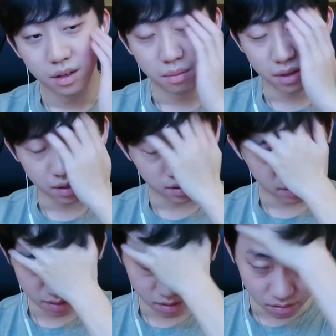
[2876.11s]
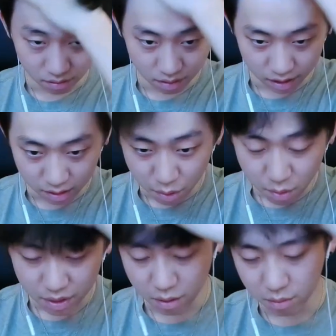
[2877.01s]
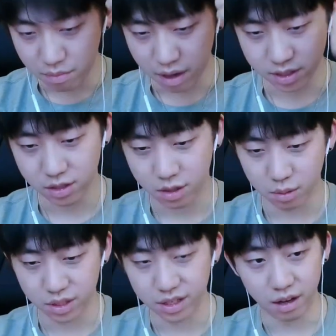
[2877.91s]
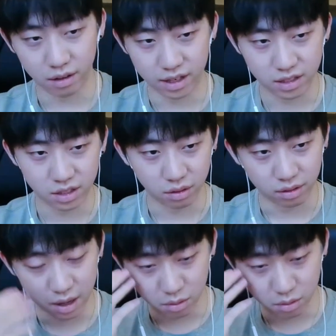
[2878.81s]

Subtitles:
But at the moment, my sister was in LA, so that